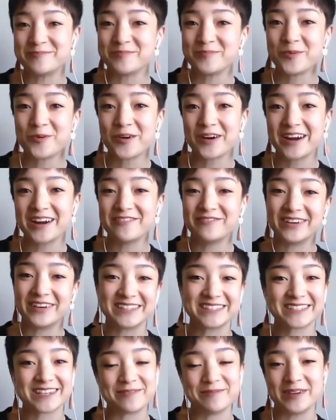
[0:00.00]
more
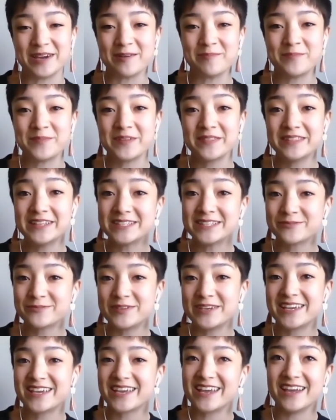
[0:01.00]
events coming up this
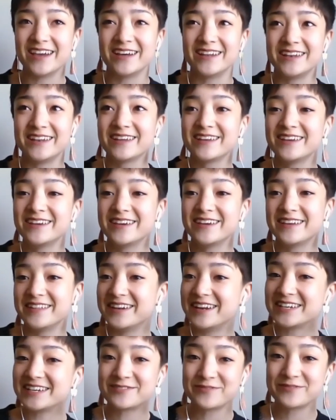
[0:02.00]
week and in the
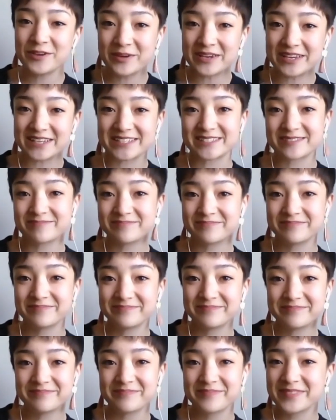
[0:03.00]
next few weeks.
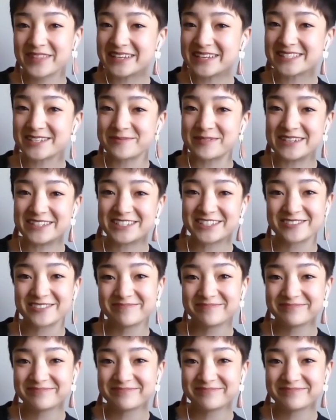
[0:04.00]
Thanks so much.